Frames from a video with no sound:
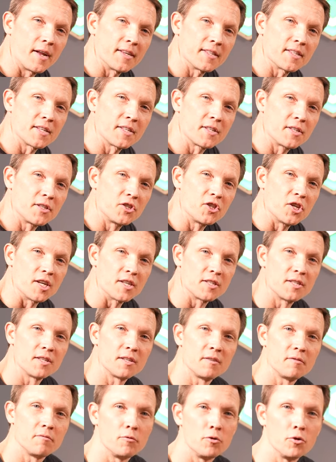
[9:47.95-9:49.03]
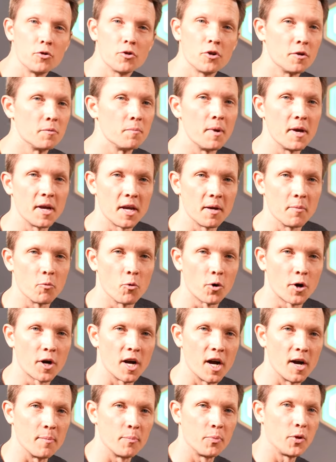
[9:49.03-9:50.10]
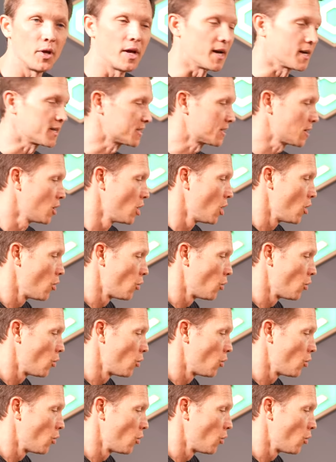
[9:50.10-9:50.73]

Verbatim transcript: as I suggested, you can make it more complex.